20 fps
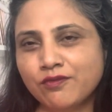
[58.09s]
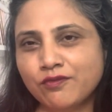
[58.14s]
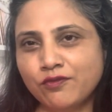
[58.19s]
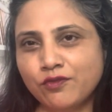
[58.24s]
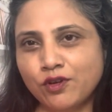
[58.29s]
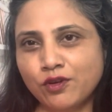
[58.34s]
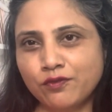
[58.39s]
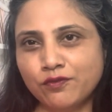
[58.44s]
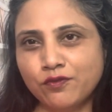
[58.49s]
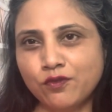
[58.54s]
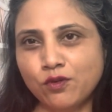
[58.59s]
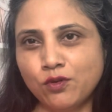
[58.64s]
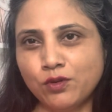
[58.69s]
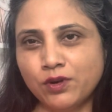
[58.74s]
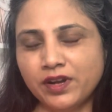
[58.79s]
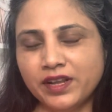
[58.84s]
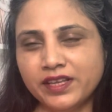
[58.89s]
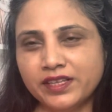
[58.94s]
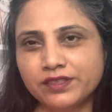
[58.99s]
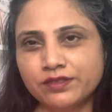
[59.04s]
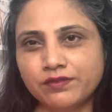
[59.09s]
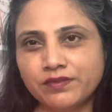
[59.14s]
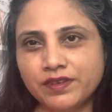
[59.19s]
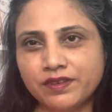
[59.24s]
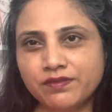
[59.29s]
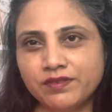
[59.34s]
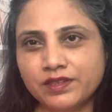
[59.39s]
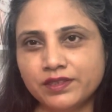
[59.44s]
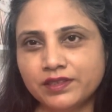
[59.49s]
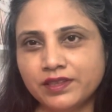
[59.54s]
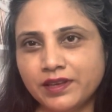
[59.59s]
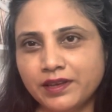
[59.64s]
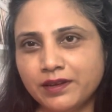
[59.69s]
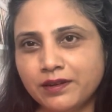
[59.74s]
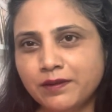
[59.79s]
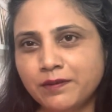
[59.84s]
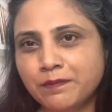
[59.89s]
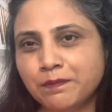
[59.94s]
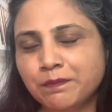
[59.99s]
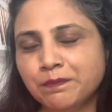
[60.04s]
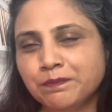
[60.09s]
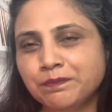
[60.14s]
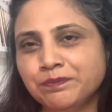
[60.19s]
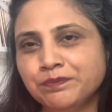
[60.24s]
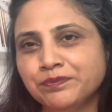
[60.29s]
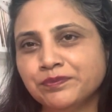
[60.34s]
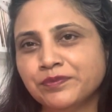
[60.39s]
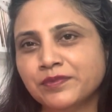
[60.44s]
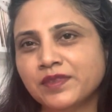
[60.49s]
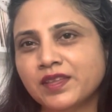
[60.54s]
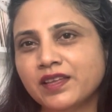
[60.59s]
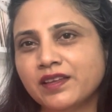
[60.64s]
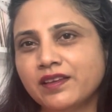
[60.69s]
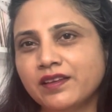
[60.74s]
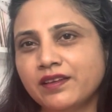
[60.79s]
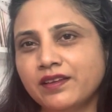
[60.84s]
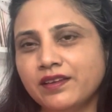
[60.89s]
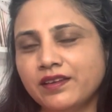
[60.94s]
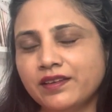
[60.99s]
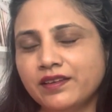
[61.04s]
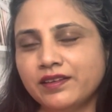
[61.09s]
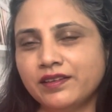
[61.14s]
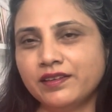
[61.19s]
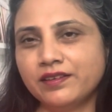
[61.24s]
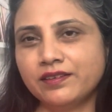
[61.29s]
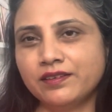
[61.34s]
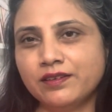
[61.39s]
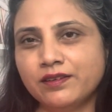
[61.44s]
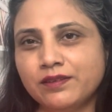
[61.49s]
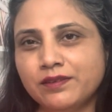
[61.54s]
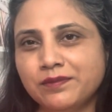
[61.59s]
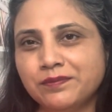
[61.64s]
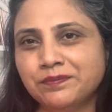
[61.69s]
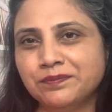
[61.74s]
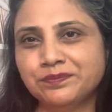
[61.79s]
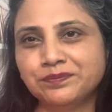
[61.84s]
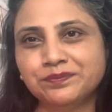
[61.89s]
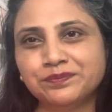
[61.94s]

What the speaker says: For 4 days we were there, and